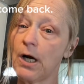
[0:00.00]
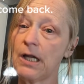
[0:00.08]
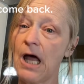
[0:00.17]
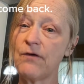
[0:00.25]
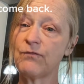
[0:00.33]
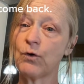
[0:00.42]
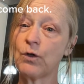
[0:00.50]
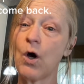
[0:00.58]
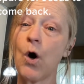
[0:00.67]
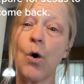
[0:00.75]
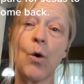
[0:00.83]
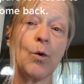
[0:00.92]
life on
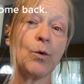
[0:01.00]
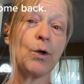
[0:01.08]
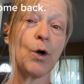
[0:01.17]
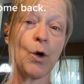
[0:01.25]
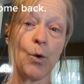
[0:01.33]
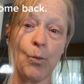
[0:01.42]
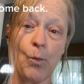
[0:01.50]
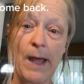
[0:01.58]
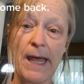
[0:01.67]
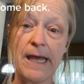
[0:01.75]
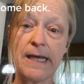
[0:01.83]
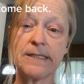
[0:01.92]
hold or
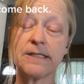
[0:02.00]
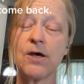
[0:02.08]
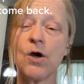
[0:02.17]
wait